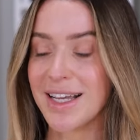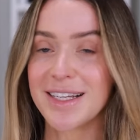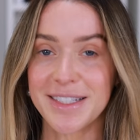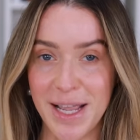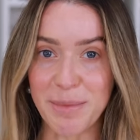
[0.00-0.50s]

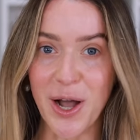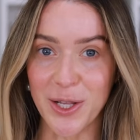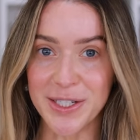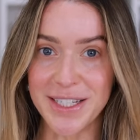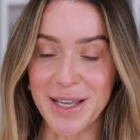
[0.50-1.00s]
Same
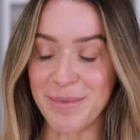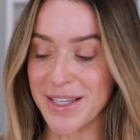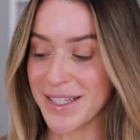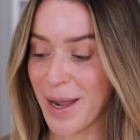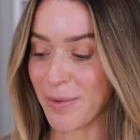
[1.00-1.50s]
color scheme
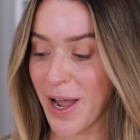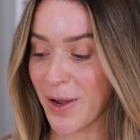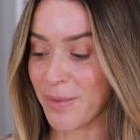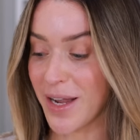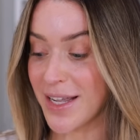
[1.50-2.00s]
this time
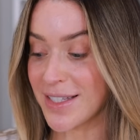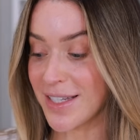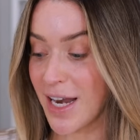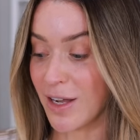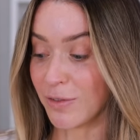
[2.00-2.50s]
around, but
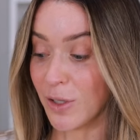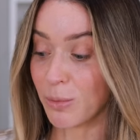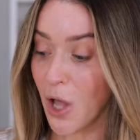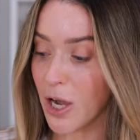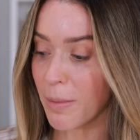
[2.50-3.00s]
instead of
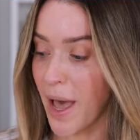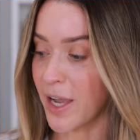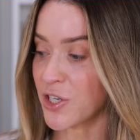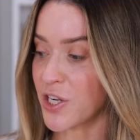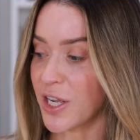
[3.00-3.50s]
LeBlanc
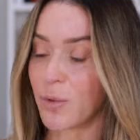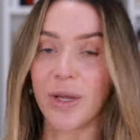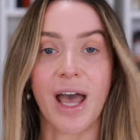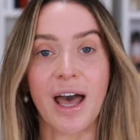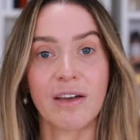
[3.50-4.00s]
packaging,
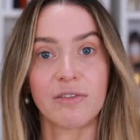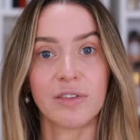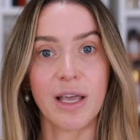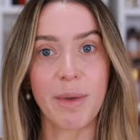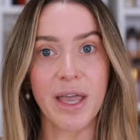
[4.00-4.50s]
we
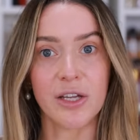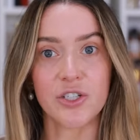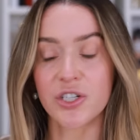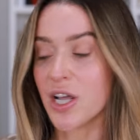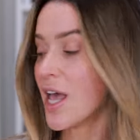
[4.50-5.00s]
have Les
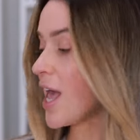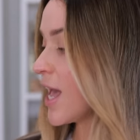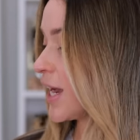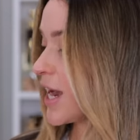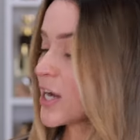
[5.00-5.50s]
Beiges.
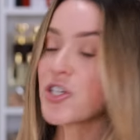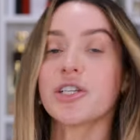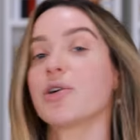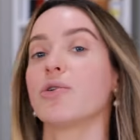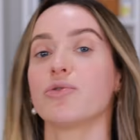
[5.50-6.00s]
And it
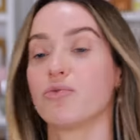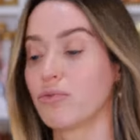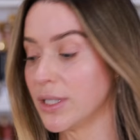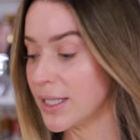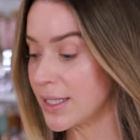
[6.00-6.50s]
actually goes
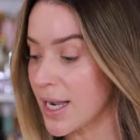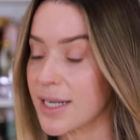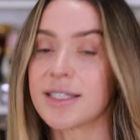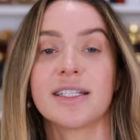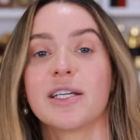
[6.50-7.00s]
really
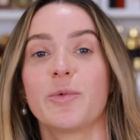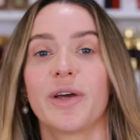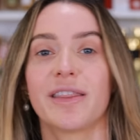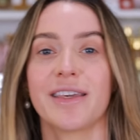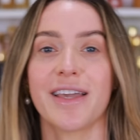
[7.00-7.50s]
nicely
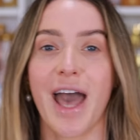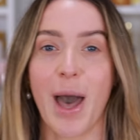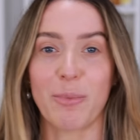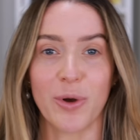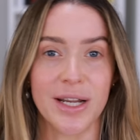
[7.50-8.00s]
with the
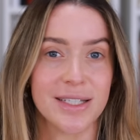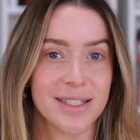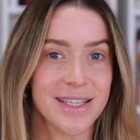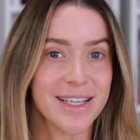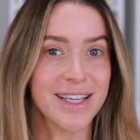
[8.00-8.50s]
Après
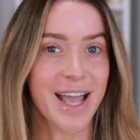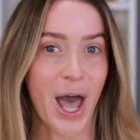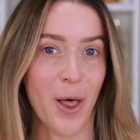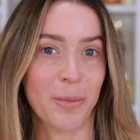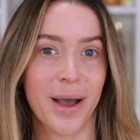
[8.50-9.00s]
Ski
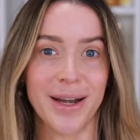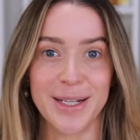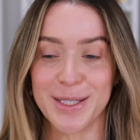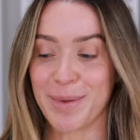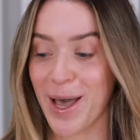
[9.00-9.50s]

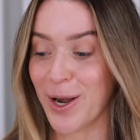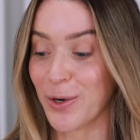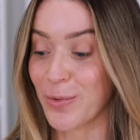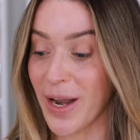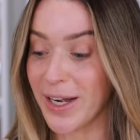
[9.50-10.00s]

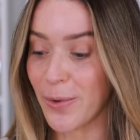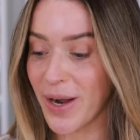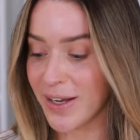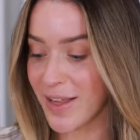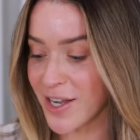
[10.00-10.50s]
Alpine-inspired
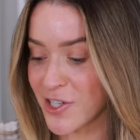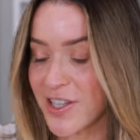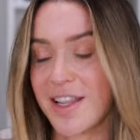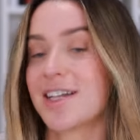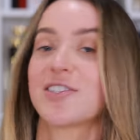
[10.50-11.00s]
ready-to-wear
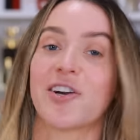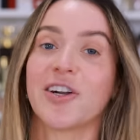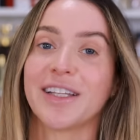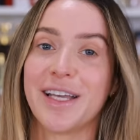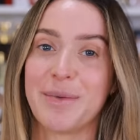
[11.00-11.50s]
collection that's
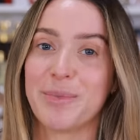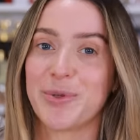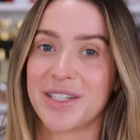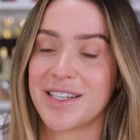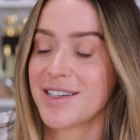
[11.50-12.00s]
currently in
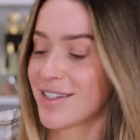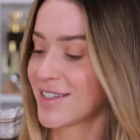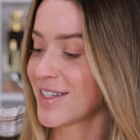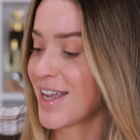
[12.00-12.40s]
boutiques.